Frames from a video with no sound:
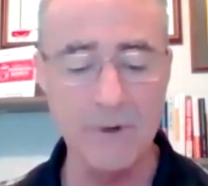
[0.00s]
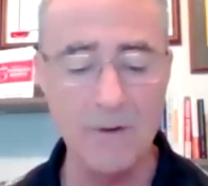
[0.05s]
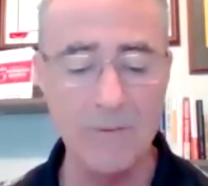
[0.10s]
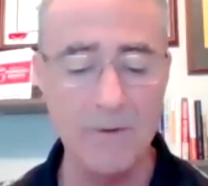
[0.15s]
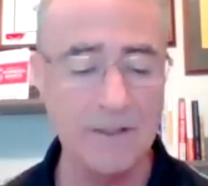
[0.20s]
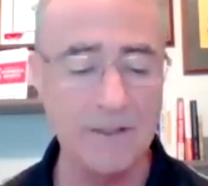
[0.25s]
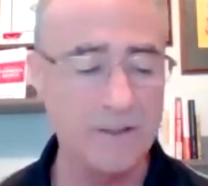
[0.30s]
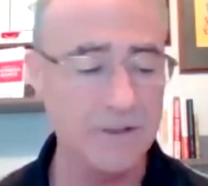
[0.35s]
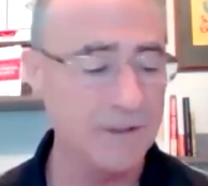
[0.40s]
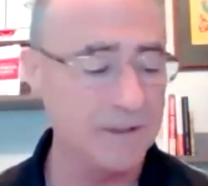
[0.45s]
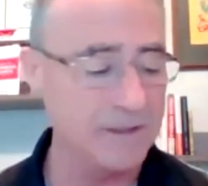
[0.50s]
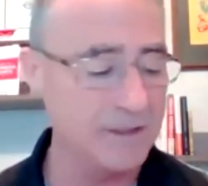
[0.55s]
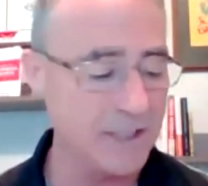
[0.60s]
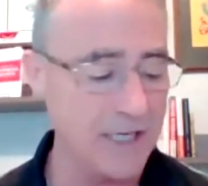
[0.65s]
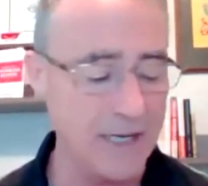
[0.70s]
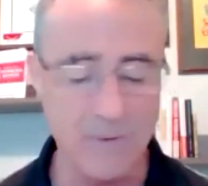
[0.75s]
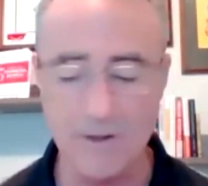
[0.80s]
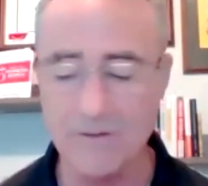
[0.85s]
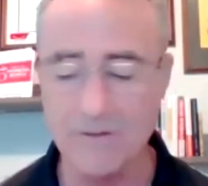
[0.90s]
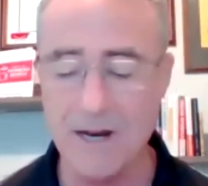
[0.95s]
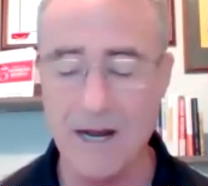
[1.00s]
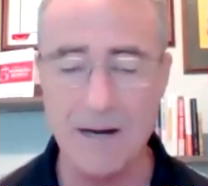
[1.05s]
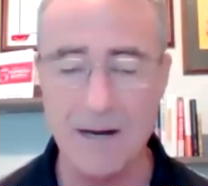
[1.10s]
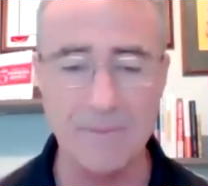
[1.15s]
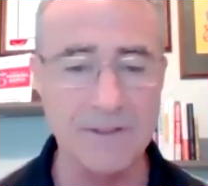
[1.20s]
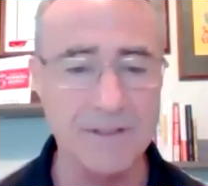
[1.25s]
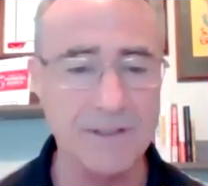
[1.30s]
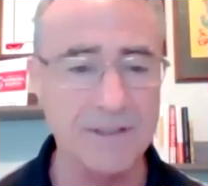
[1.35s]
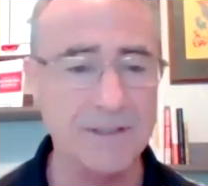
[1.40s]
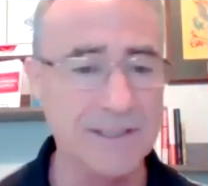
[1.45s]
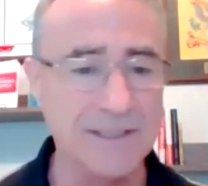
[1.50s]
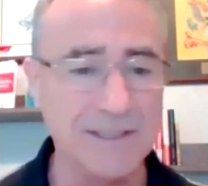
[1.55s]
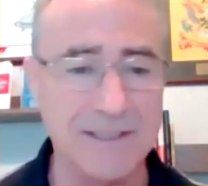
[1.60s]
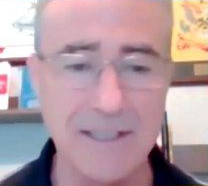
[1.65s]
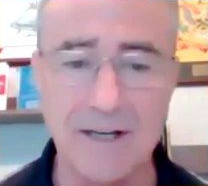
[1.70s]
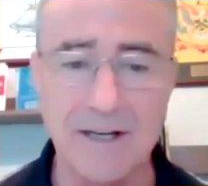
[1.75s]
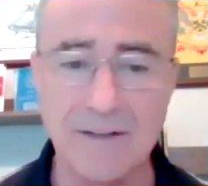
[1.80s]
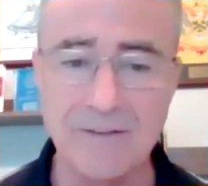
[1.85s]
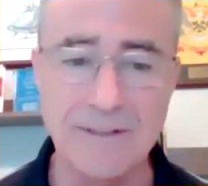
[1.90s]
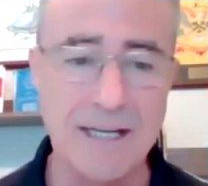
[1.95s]
We went to a chamber of commerce here just
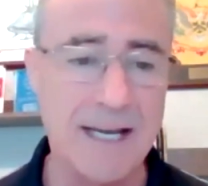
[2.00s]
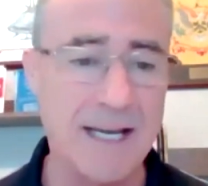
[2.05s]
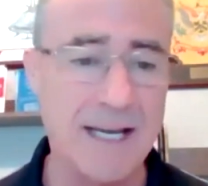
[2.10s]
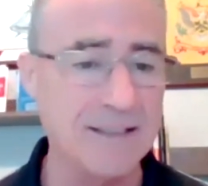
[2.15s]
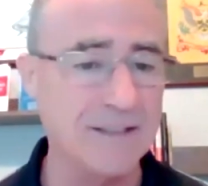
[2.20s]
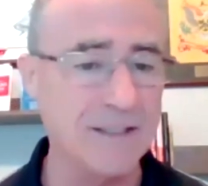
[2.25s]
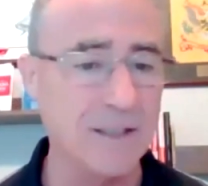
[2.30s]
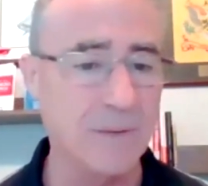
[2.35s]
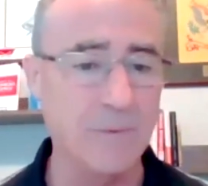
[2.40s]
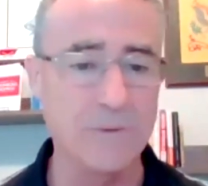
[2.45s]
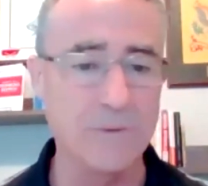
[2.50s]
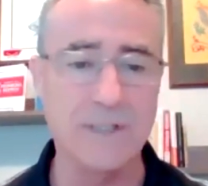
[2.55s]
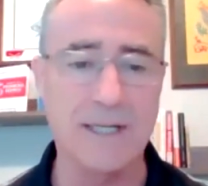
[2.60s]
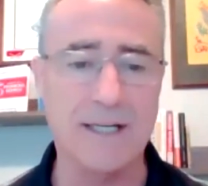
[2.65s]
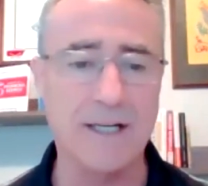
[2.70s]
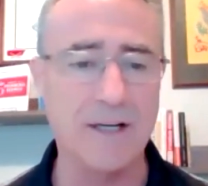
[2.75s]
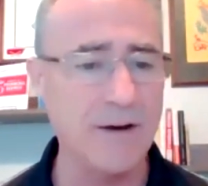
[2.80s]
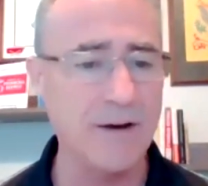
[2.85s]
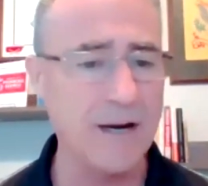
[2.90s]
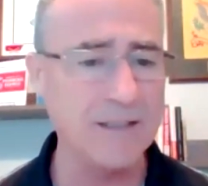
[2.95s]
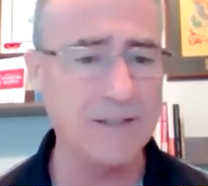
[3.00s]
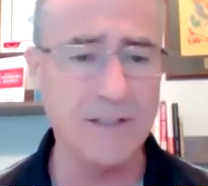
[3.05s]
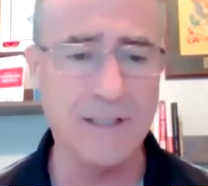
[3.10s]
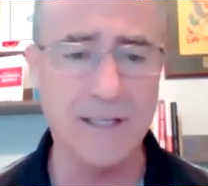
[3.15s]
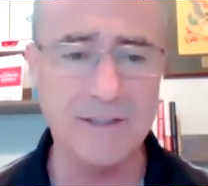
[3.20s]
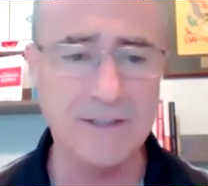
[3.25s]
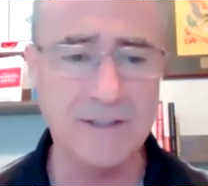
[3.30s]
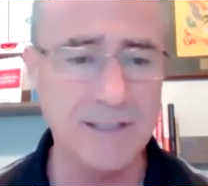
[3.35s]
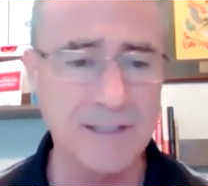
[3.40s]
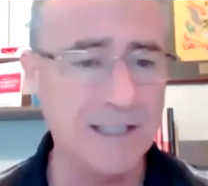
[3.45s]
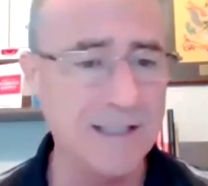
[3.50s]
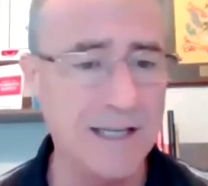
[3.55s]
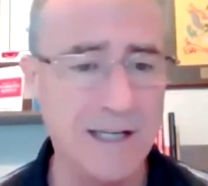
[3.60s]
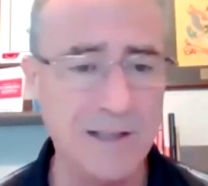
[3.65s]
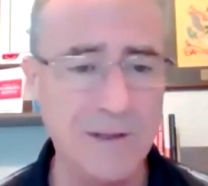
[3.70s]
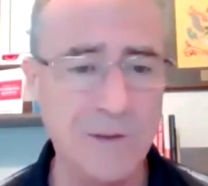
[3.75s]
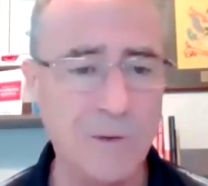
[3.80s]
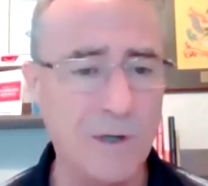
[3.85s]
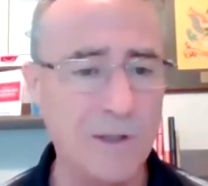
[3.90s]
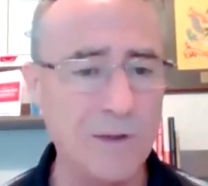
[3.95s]
the other day, and someone was like, "Congratulations
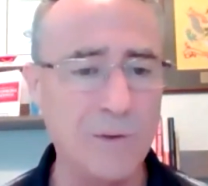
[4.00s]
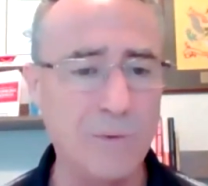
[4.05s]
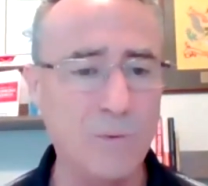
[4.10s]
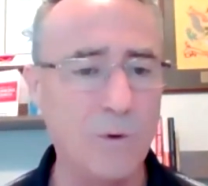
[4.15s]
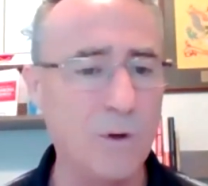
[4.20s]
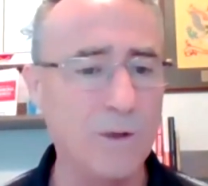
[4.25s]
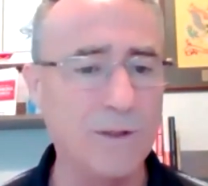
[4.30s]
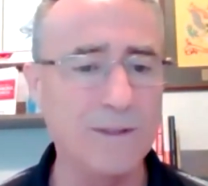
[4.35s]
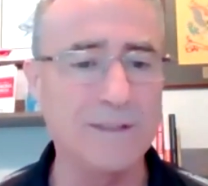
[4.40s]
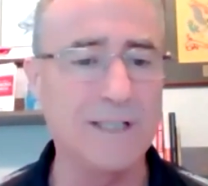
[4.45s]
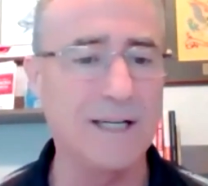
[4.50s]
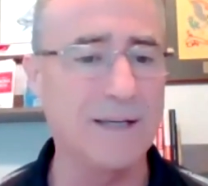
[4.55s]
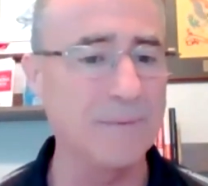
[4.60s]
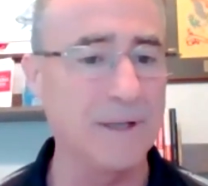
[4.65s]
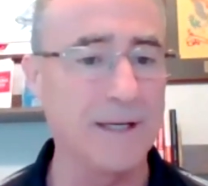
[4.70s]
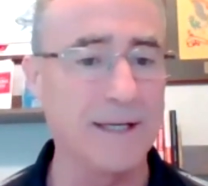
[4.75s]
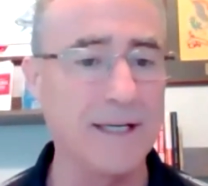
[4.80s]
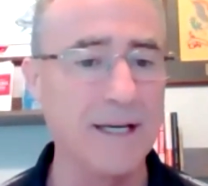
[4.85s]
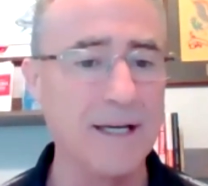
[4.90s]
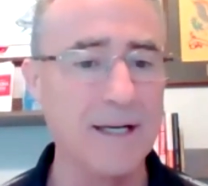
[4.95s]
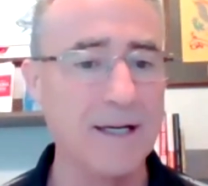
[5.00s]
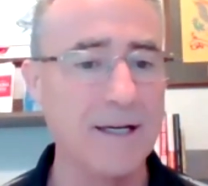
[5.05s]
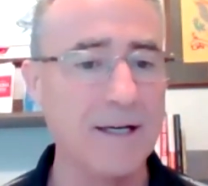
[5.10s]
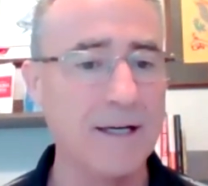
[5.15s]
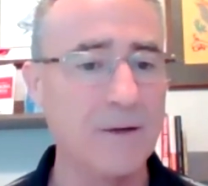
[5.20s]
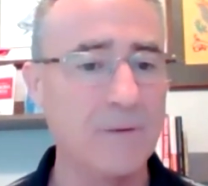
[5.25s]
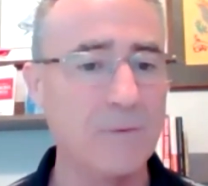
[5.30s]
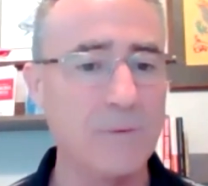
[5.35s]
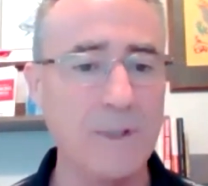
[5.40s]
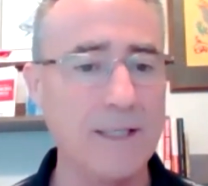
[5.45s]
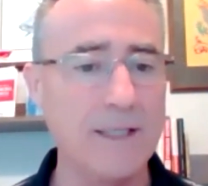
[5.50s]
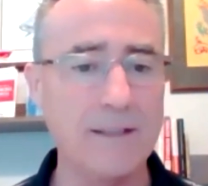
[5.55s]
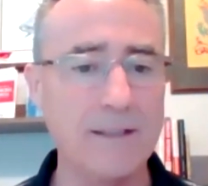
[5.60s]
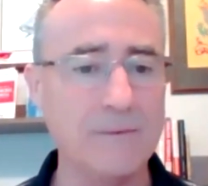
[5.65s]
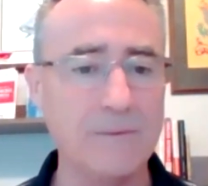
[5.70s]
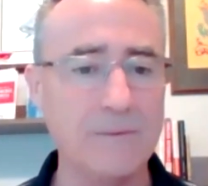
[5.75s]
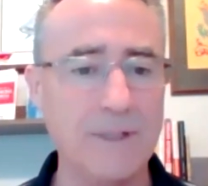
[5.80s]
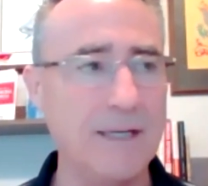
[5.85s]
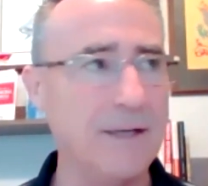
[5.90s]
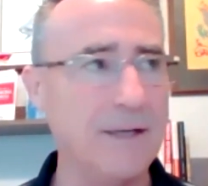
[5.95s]
on the awards," and I'm like, "We
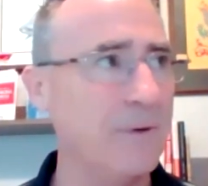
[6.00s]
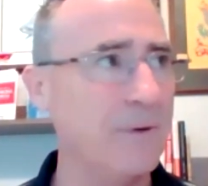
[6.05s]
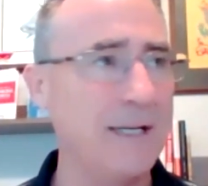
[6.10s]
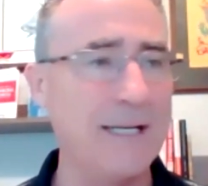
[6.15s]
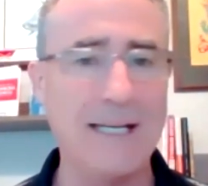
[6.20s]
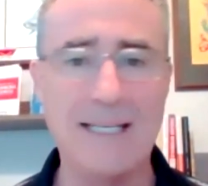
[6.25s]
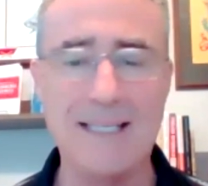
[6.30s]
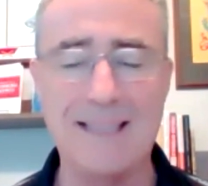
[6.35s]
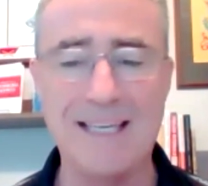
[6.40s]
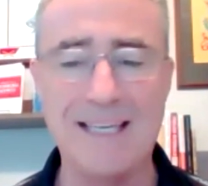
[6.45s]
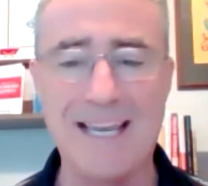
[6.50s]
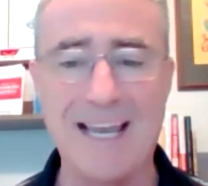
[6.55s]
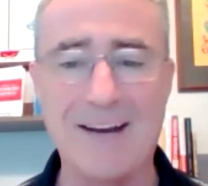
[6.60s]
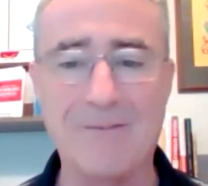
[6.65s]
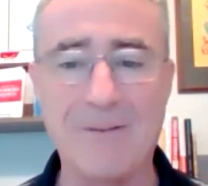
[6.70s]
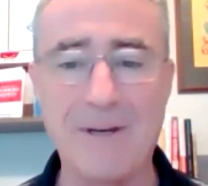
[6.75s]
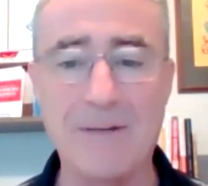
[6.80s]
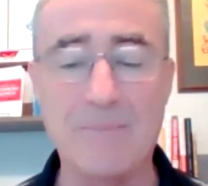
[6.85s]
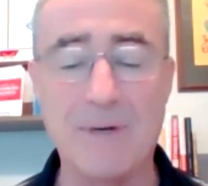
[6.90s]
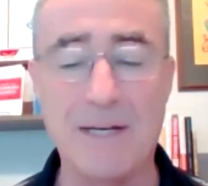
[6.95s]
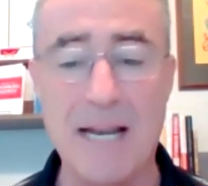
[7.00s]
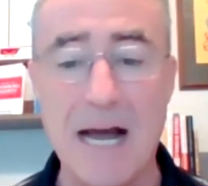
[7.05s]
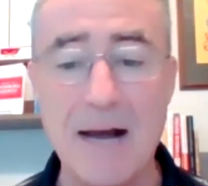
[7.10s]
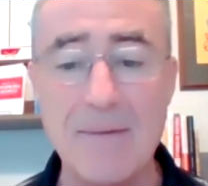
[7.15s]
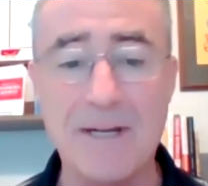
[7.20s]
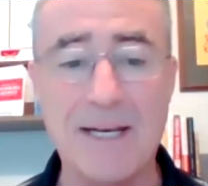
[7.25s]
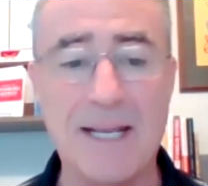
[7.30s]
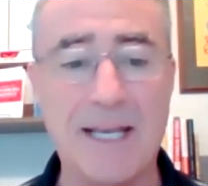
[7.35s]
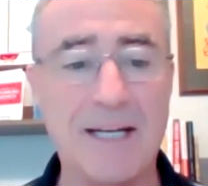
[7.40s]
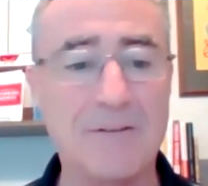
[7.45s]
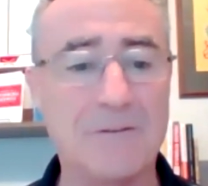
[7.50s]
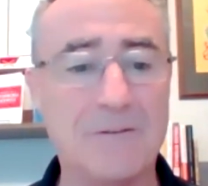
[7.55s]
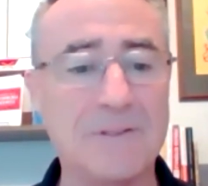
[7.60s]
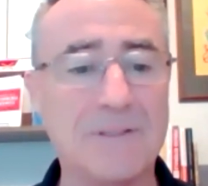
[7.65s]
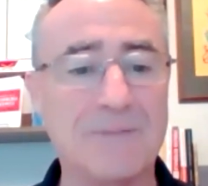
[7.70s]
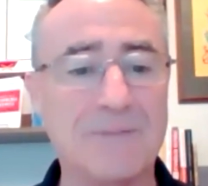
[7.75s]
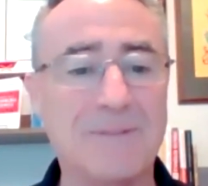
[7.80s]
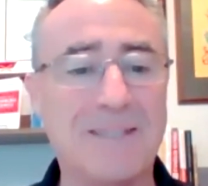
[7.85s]
didn't win anything. We had been nominated for some